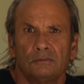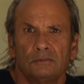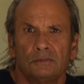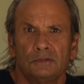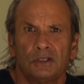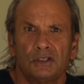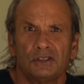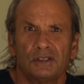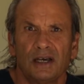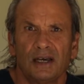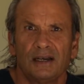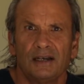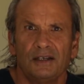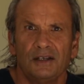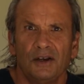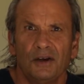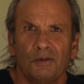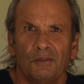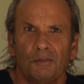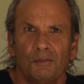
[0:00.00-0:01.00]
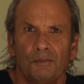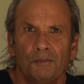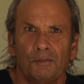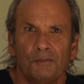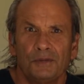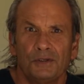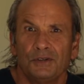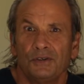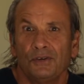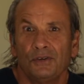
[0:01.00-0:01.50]
decided
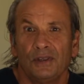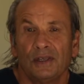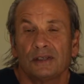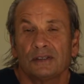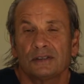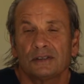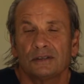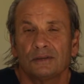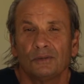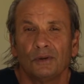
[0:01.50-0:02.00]
to do this